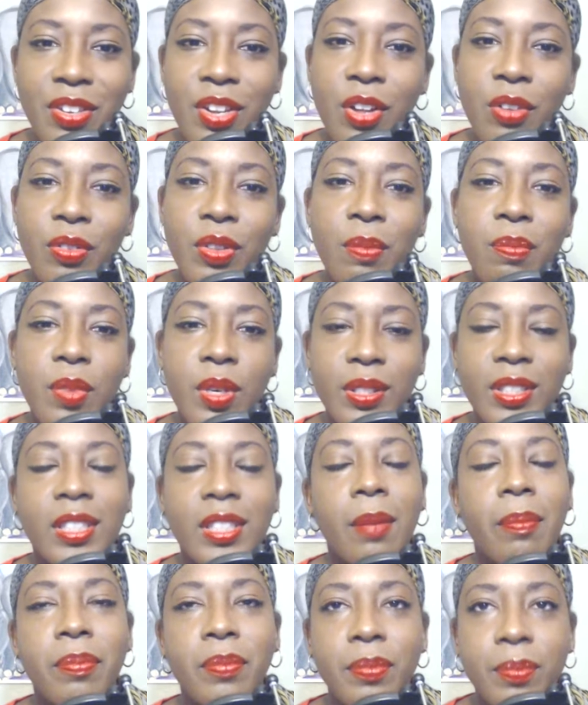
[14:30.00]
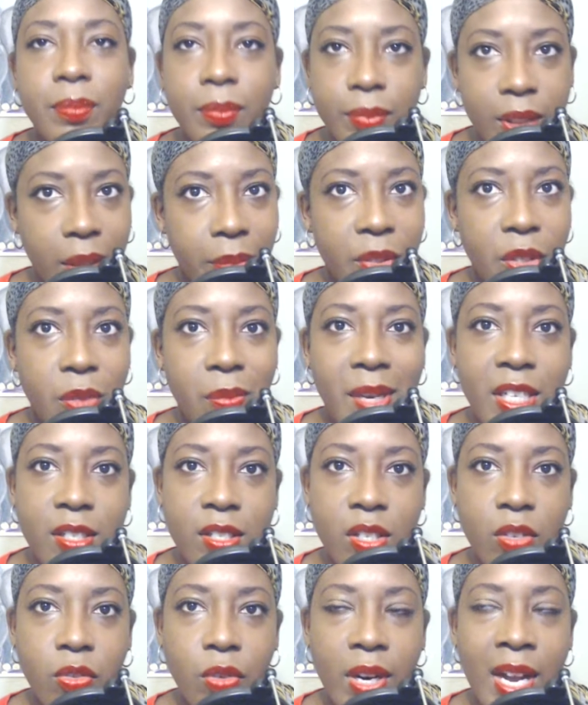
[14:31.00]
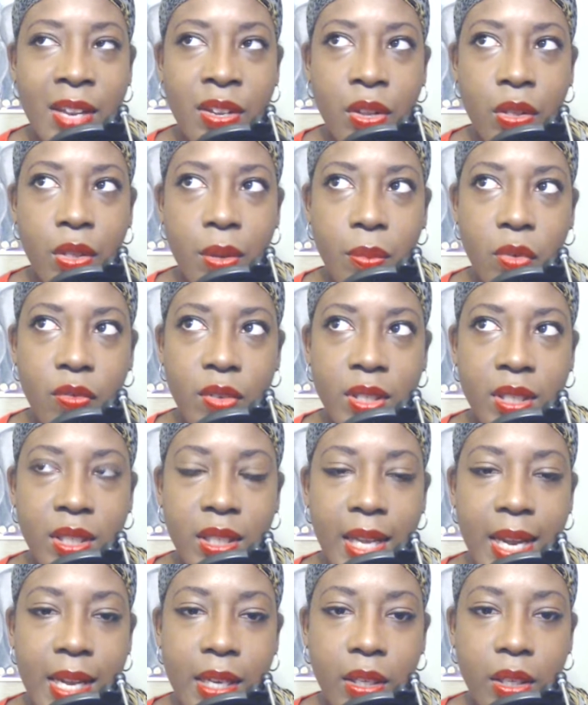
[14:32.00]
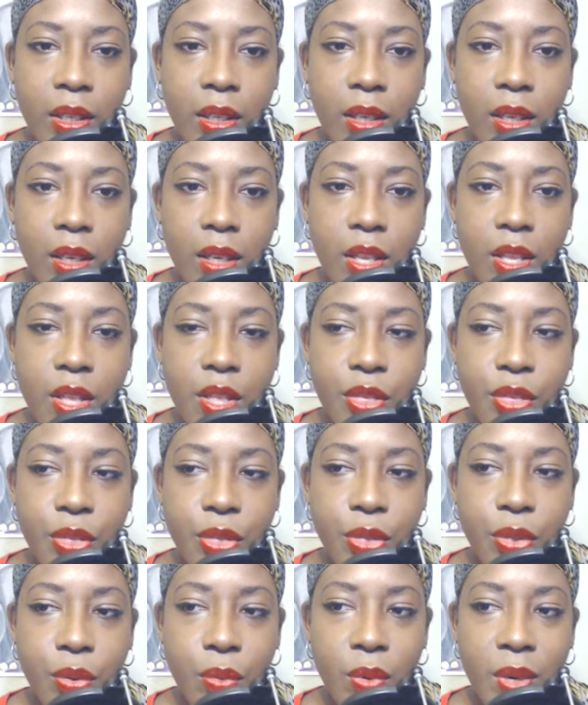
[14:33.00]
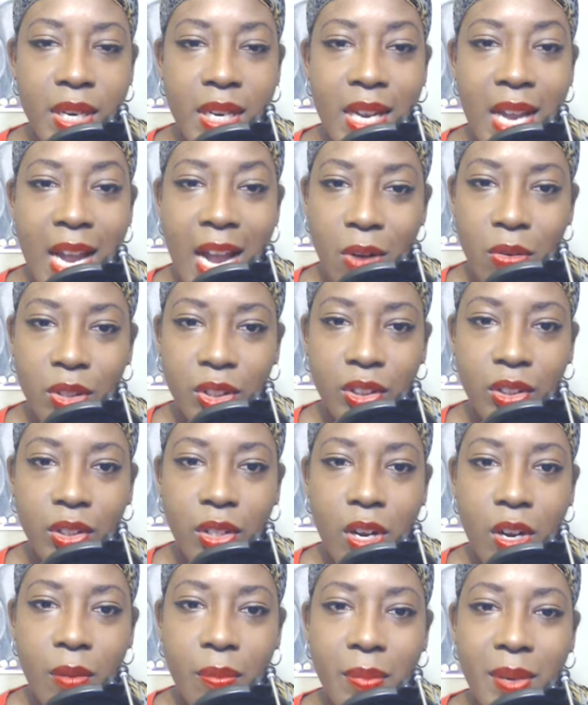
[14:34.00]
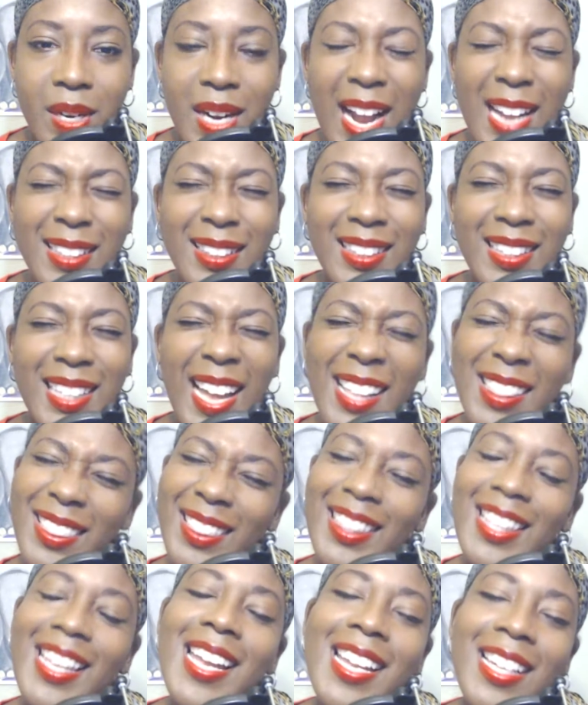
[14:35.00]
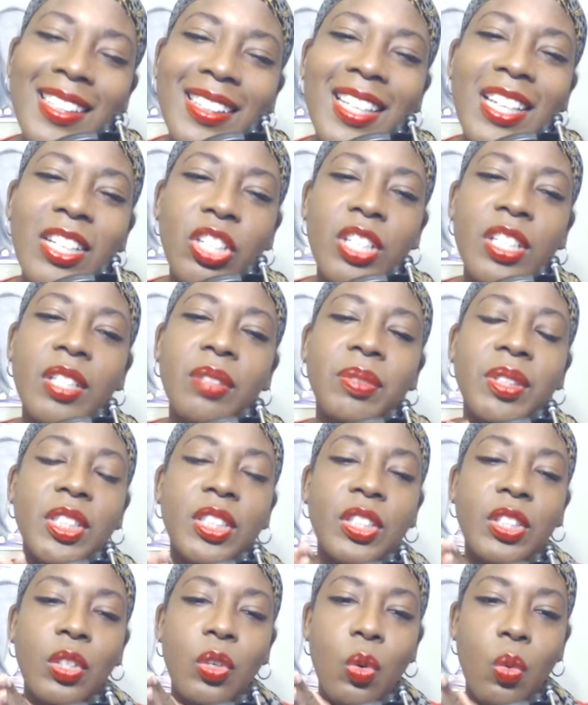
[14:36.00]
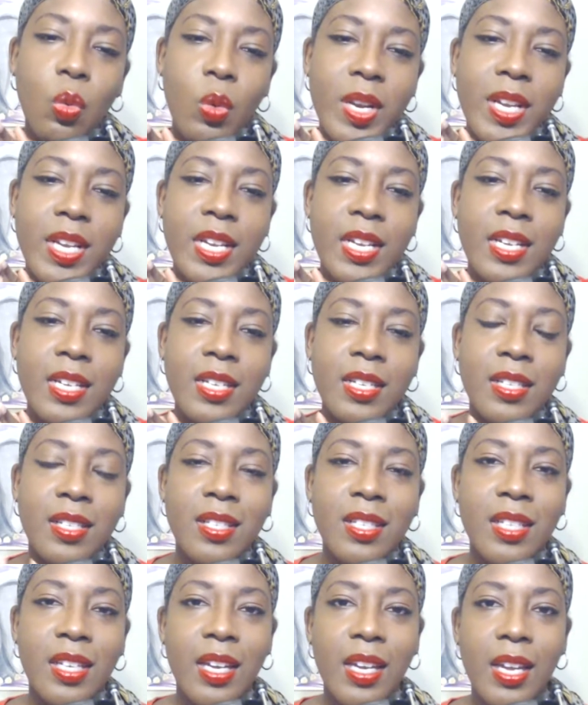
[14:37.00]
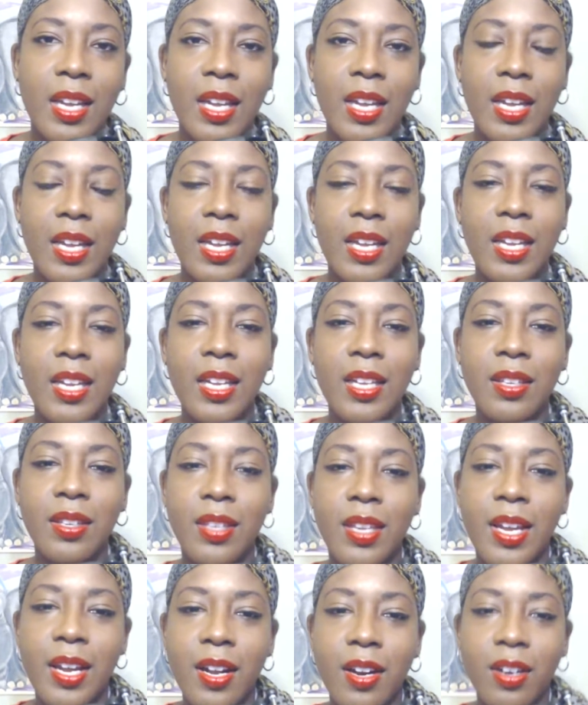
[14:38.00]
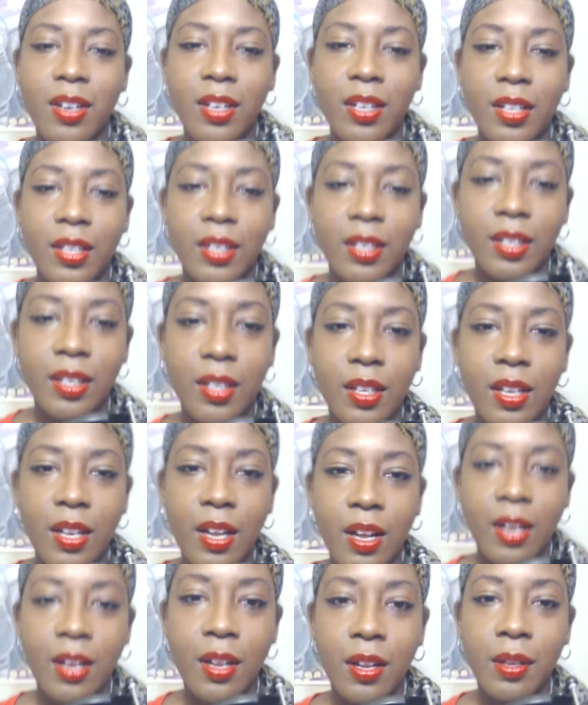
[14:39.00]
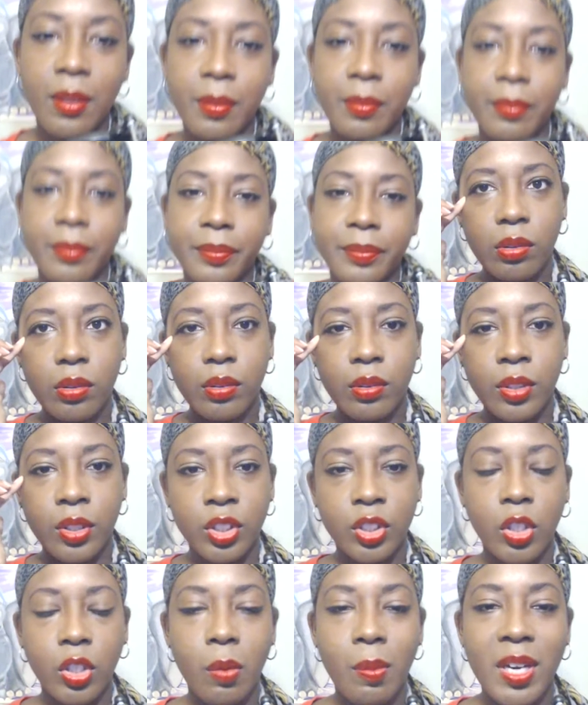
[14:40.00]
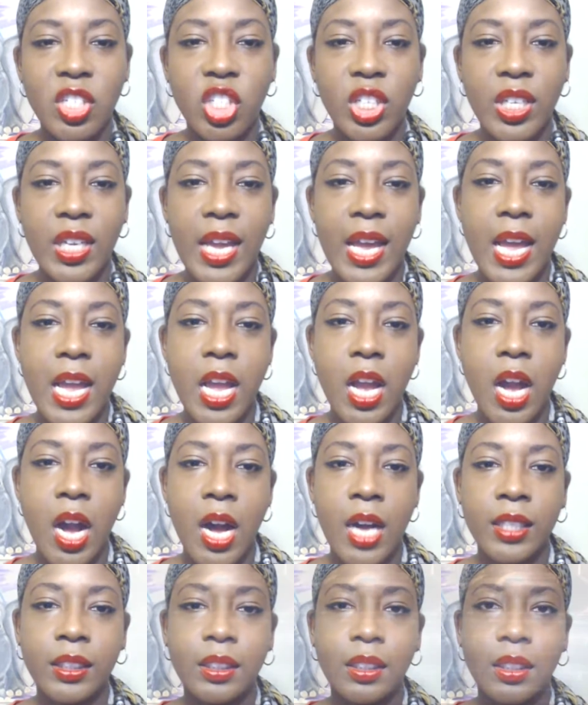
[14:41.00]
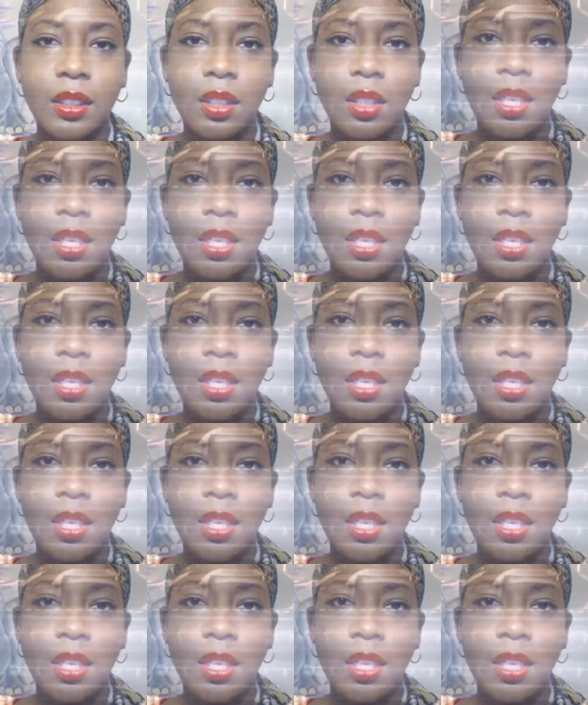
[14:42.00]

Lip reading: I know some of you may disagree. I know the movie's like 3 hours long, but I think they could have squeezed in there. There's so much chaos